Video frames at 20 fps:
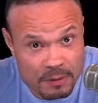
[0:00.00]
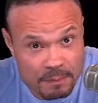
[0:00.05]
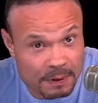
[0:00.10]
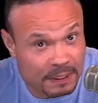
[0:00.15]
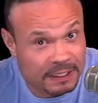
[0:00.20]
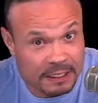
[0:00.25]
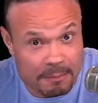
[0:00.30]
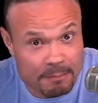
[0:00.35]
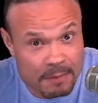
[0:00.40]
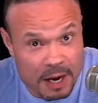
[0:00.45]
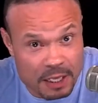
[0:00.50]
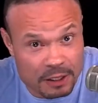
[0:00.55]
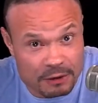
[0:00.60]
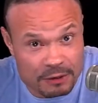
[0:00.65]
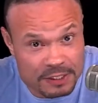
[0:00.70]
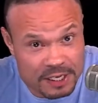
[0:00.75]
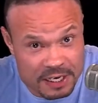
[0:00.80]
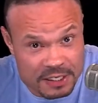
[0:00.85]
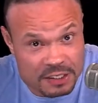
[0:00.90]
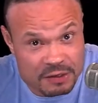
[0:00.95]
but that Mueller
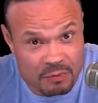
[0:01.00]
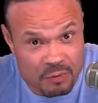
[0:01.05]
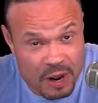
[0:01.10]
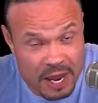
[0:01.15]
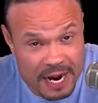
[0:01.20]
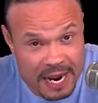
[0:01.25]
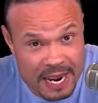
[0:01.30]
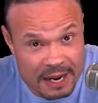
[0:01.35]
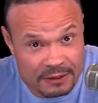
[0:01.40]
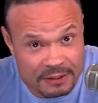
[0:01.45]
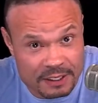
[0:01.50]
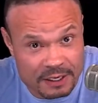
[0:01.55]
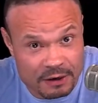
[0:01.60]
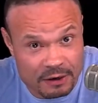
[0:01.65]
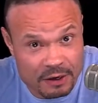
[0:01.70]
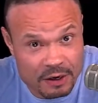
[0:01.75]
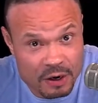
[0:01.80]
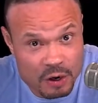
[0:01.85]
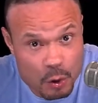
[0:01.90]
doesn't want out there.